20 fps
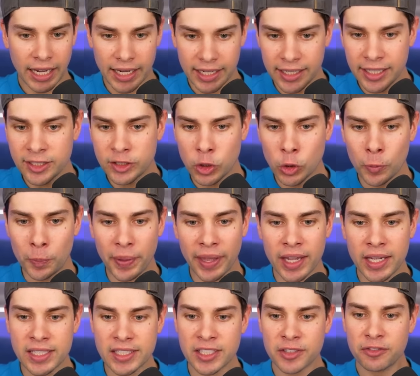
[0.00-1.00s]
82
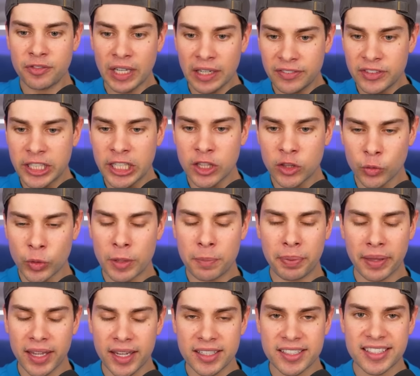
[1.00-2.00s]
pace, 53
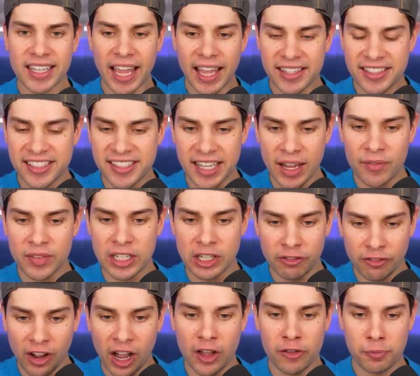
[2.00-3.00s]
pace, and
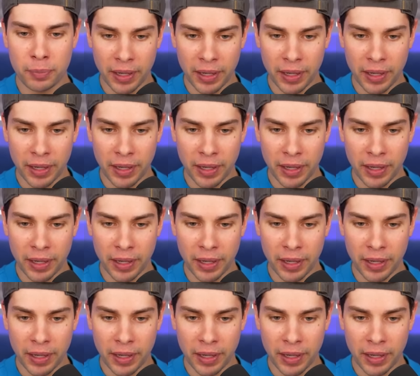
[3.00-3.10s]
75